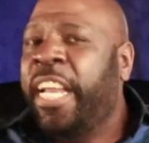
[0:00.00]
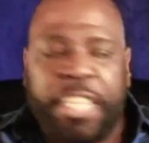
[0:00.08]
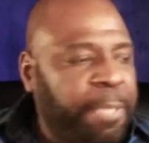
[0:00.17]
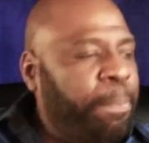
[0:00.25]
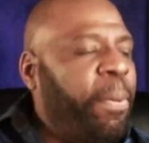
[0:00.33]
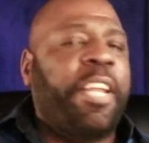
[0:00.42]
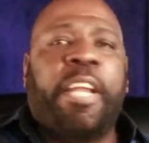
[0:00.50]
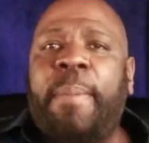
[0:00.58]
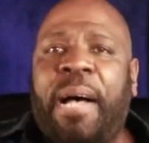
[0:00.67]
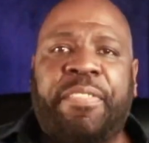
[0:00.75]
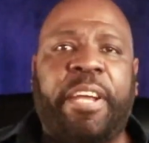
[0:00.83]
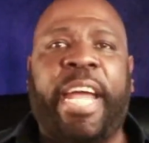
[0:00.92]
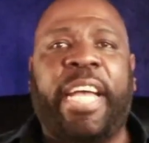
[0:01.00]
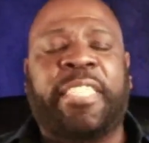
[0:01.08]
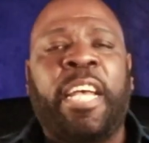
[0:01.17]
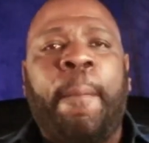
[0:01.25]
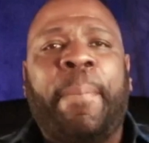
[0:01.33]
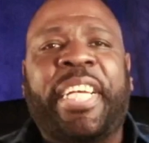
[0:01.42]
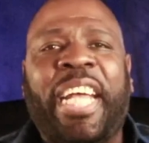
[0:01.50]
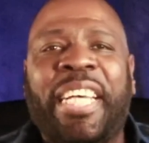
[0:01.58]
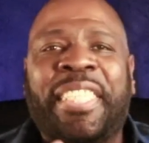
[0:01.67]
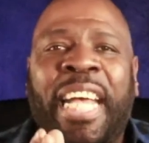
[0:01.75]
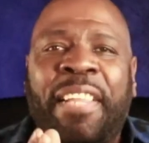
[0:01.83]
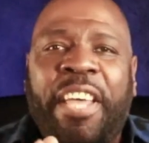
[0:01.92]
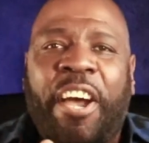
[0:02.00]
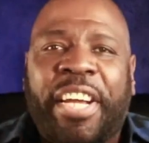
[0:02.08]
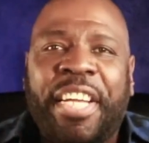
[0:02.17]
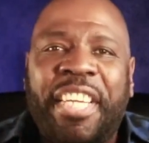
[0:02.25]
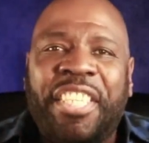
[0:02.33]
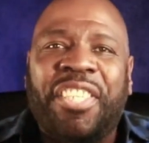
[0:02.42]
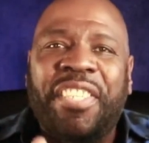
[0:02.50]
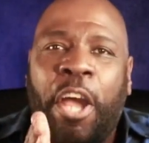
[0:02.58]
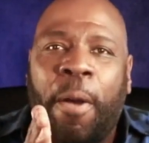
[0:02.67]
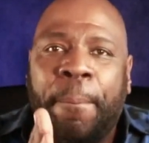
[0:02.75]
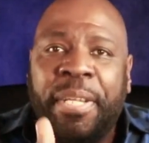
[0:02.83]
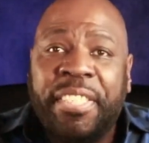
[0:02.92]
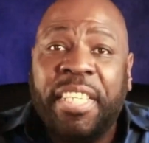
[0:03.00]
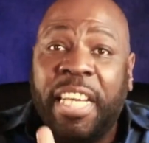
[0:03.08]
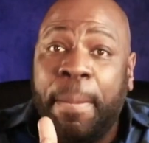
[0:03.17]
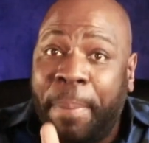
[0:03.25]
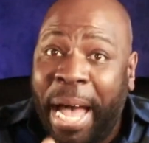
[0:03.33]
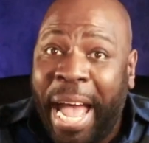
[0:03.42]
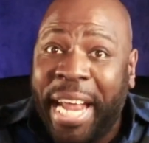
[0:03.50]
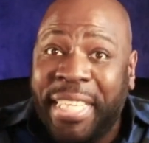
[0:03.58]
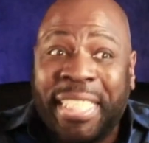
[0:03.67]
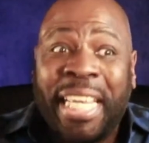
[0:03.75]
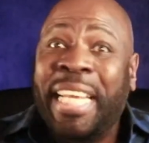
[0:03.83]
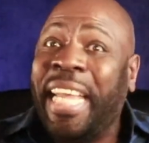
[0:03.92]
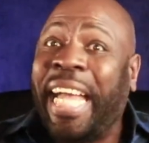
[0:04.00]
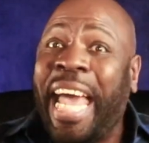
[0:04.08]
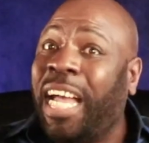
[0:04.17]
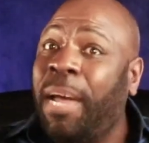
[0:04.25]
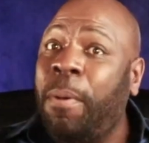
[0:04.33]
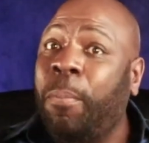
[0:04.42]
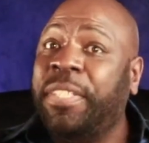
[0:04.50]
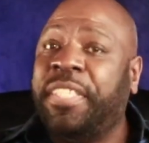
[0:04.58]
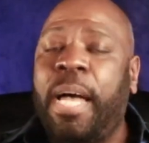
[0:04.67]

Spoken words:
Just pulling them off their ass because they are conditioned. They are implicitly biased. They got to come up with